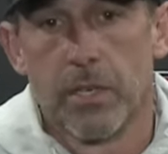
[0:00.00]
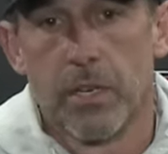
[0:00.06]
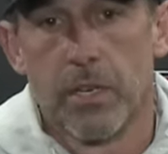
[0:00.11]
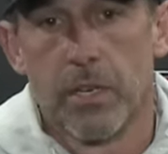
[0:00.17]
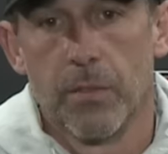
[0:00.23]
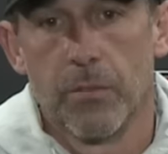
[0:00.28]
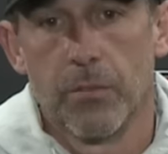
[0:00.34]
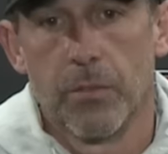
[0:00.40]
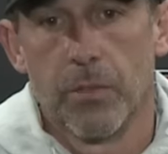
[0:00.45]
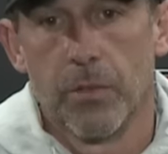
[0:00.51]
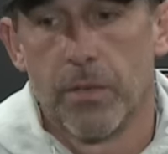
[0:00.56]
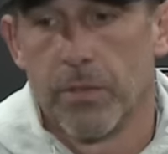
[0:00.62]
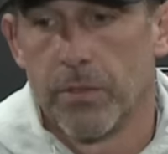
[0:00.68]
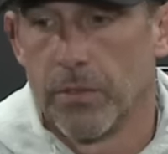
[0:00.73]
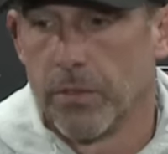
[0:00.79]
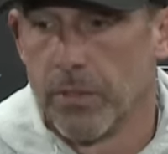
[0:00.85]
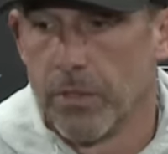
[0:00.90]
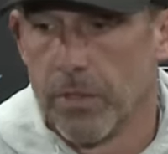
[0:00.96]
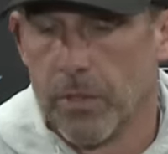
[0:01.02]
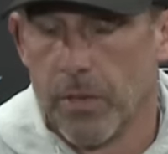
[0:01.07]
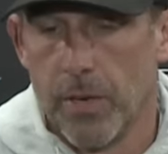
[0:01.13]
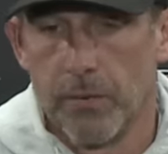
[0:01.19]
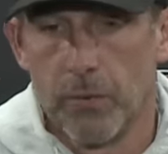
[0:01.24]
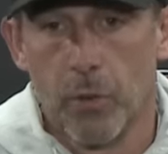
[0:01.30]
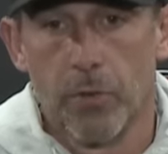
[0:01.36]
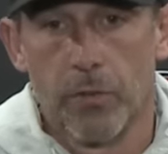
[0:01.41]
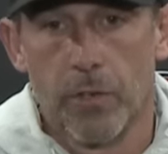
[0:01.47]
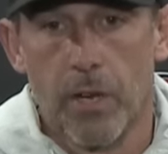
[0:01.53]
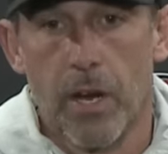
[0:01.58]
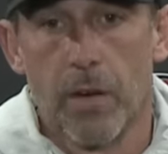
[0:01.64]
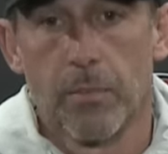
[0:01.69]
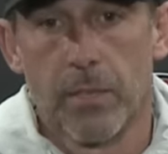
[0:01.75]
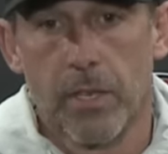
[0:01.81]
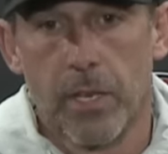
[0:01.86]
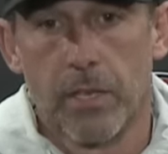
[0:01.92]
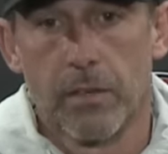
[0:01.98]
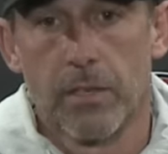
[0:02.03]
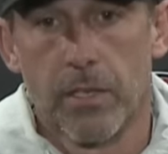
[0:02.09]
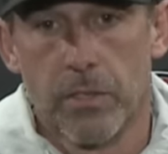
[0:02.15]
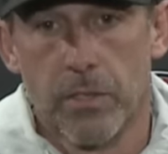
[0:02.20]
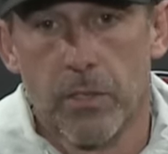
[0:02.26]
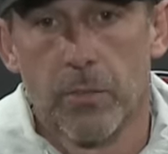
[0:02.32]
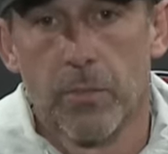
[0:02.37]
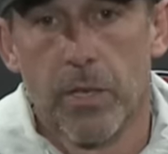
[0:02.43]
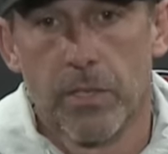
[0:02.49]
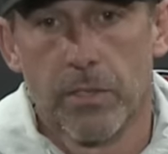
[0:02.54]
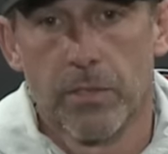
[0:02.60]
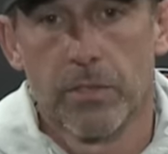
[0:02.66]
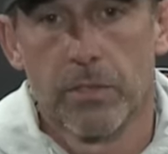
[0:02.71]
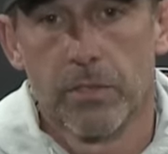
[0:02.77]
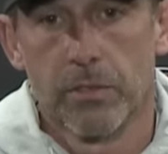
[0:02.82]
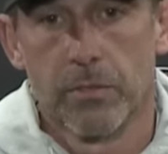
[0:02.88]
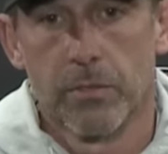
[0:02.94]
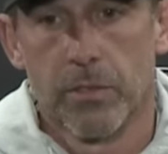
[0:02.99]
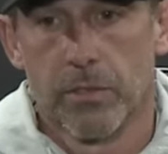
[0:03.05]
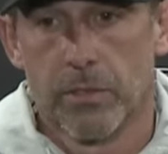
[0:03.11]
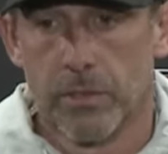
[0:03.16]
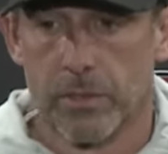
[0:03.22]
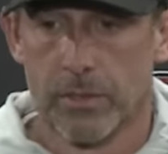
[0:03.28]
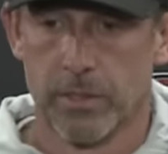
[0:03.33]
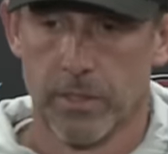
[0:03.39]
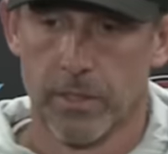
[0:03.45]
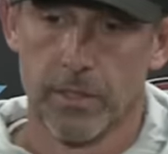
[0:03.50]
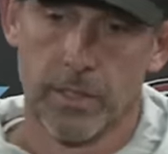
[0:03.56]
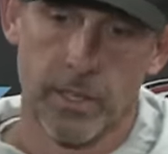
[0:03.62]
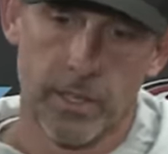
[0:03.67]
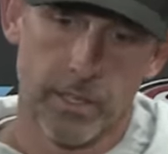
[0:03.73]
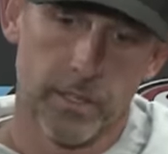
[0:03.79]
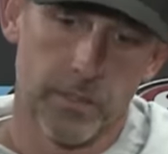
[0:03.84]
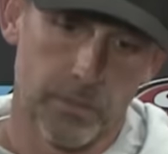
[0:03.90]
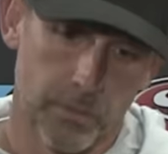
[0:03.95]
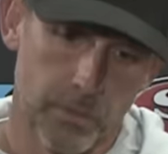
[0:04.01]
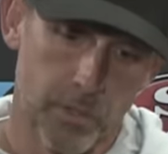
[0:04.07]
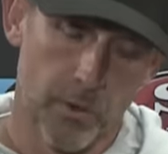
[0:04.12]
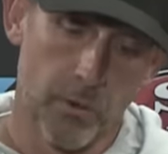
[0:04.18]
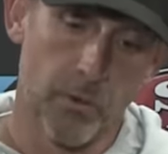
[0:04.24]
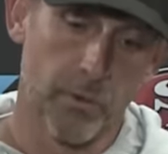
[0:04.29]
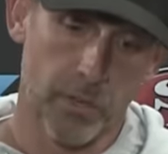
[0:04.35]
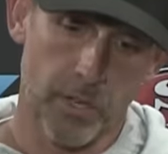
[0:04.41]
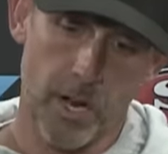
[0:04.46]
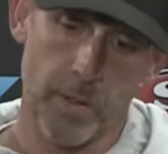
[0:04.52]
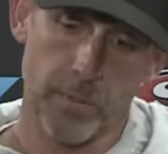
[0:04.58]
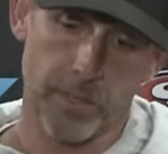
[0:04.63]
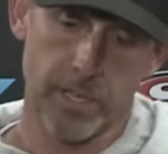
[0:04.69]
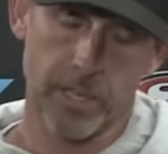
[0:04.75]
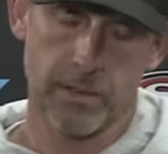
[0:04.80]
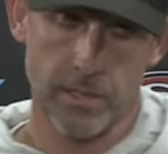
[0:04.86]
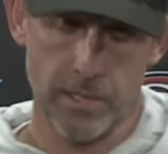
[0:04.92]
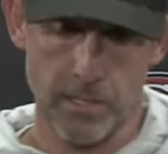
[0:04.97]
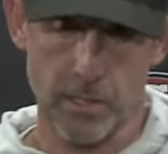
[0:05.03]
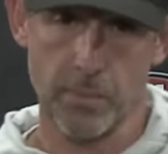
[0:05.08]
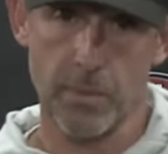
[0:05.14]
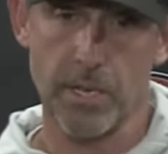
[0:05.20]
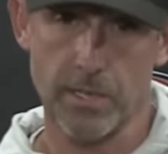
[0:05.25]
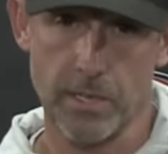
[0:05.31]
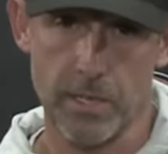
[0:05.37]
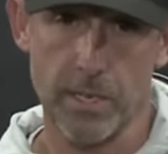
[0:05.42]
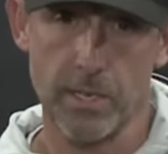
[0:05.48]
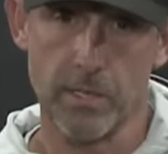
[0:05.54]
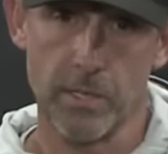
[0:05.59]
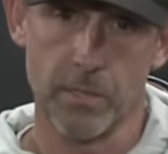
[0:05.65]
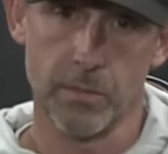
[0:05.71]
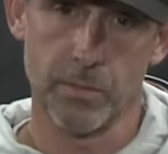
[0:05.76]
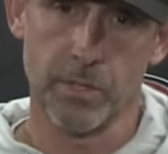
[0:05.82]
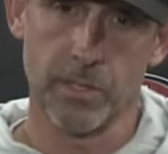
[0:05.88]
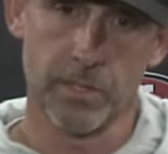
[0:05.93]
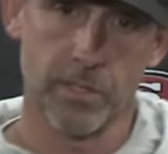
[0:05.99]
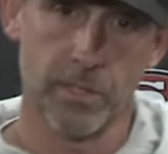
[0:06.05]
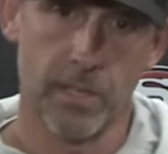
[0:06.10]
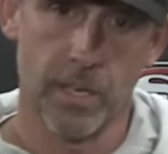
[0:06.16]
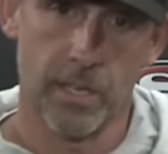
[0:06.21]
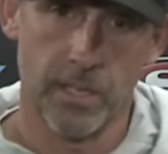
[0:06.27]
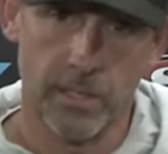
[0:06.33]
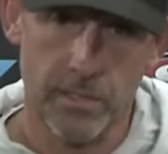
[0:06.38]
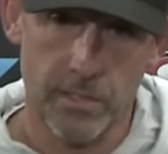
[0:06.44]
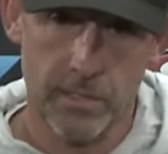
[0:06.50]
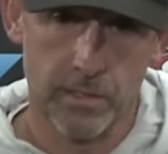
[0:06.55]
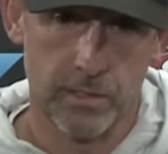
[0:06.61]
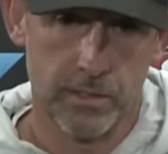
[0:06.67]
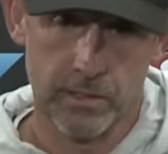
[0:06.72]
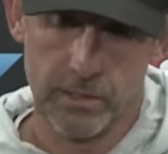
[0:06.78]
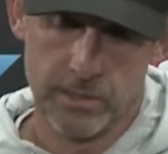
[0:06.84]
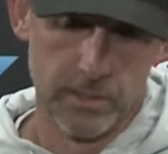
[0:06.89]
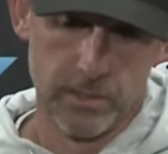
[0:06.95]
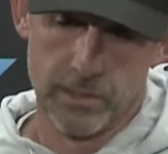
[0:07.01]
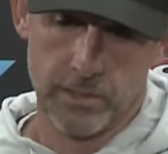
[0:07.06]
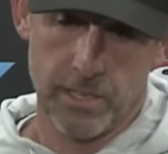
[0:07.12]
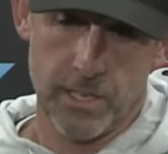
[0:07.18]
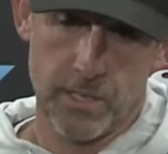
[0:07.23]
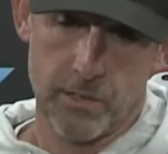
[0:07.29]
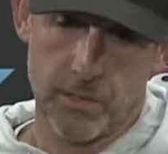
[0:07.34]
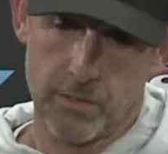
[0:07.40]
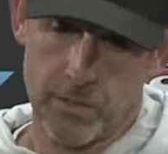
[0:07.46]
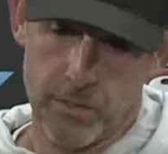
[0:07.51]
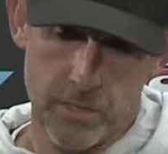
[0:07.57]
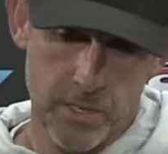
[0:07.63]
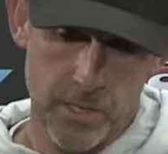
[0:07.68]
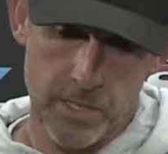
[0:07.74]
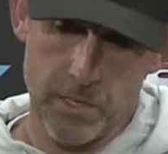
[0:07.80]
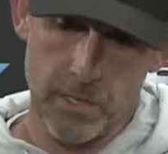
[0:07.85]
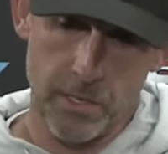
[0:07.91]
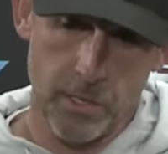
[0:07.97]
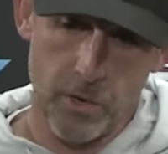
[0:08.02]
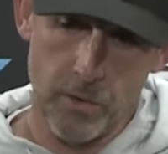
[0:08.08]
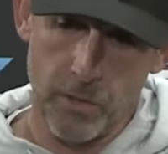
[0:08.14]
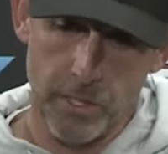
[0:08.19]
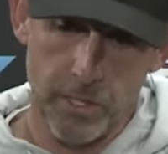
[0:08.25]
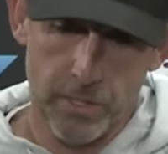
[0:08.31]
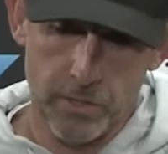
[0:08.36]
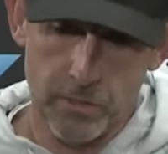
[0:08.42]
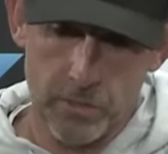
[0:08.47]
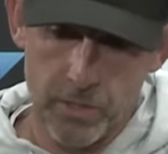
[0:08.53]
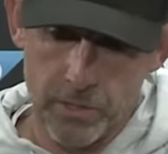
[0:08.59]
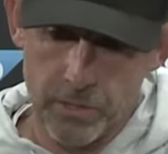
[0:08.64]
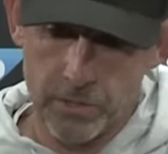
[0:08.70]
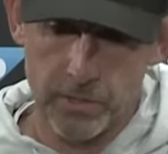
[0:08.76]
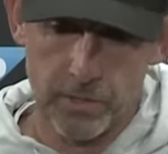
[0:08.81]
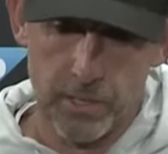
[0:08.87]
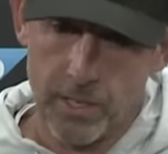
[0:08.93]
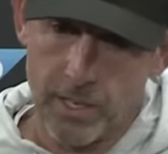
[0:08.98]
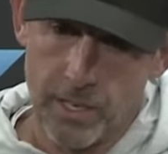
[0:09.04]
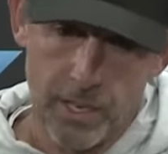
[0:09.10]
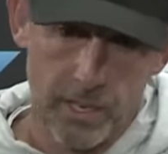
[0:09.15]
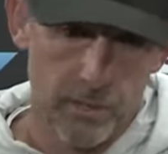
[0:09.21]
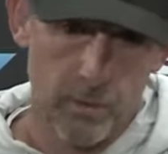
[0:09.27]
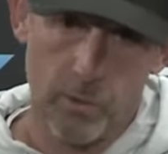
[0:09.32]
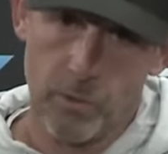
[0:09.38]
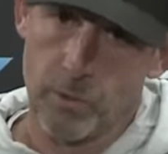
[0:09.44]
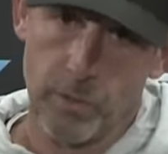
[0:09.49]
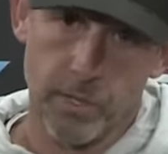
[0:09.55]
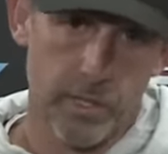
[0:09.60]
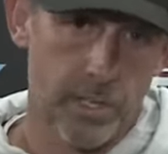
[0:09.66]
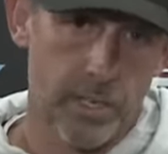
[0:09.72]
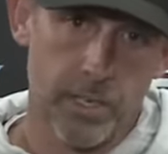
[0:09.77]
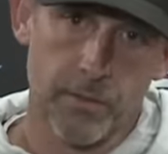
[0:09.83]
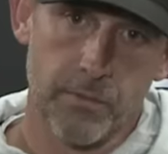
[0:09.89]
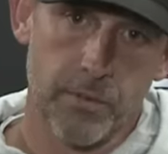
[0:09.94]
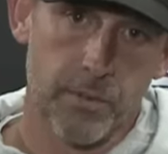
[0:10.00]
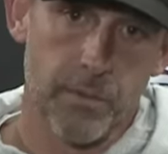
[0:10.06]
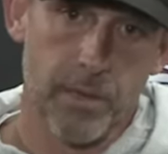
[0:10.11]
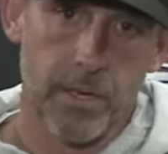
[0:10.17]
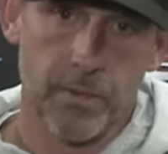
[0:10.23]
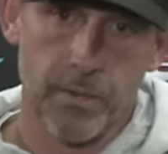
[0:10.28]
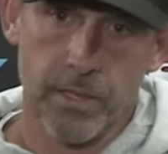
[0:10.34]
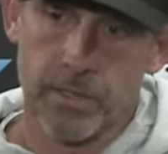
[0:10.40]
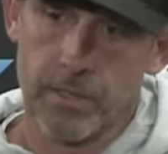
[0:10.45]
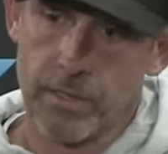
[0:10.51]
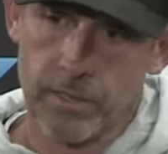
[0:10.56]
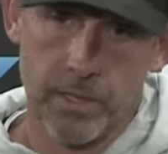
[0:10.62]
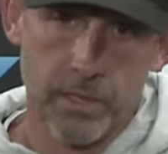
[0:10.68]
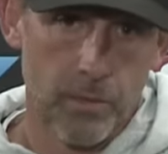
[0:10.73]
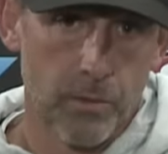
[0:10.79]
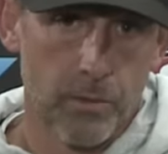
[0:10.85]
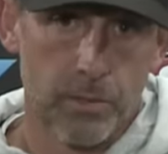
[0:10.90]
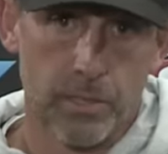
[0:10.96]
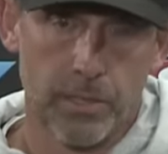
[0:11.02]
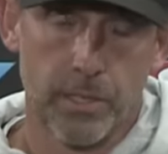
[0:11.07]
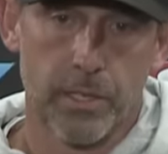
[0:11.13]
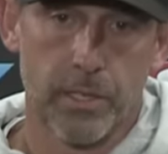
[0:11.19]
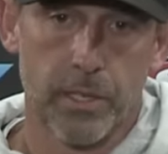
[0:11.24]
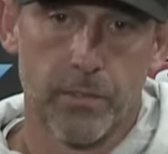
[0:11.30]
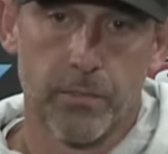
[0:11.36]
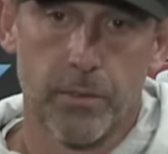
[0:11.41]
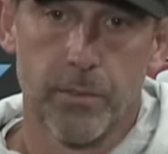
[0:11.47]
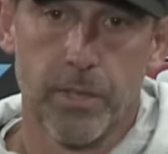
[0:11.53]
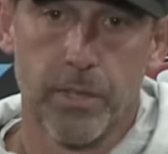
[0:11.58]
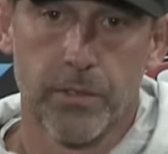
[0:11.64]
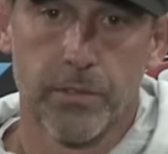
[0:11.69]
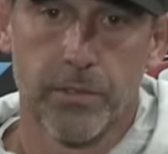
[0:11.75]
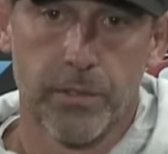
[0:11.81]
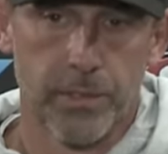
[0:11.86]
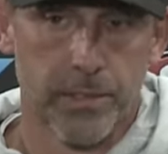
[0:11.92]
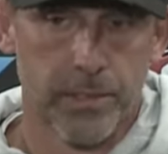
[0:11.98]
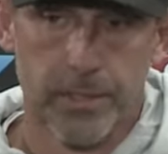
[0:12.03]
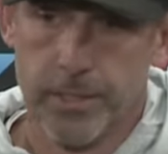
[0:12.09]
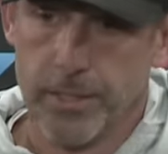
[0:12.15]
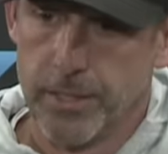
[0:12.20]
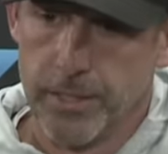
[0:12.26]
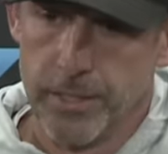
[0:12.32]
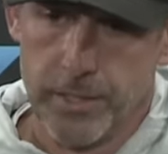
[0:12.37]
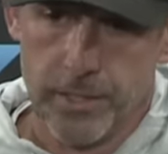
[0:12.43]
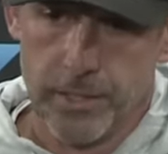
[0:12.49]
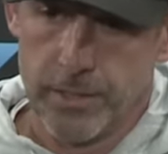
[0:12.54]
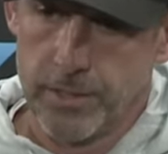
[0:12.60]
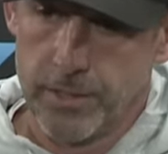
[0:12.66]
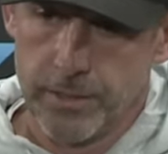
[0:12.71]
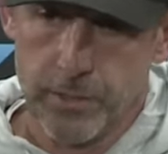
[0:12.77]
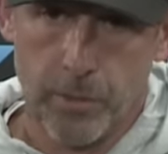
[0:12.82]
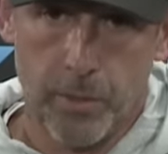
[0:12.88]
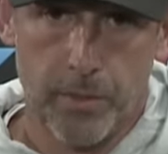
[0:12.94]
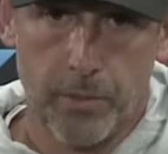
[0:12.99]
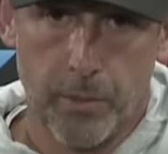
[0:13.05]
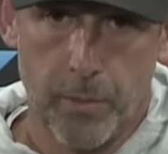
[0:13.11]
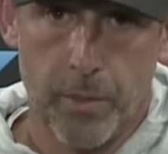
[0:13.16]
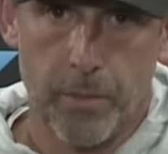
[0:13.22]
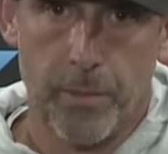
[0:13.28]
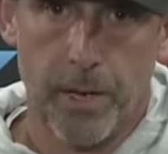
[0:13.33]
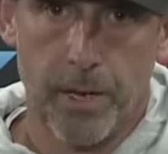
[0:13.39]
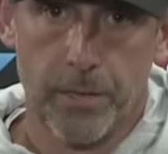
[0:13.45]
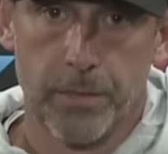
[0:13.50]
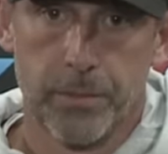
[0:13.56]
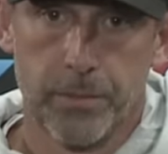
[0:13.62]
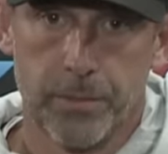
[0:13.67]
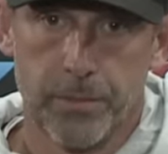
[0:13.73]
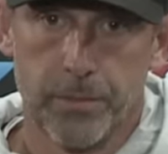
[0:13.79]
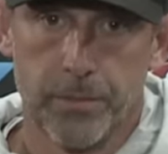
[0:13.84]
Um, so it's you don't have to overcomplicate things too much which I guess when you don't overcomplicate things, it makes it easier, but it's not as in either of us are easy to go against. We just, I know what we're going to get from them, and I think they know what they're going to get from us, and uh, that's why it's going to be a battle.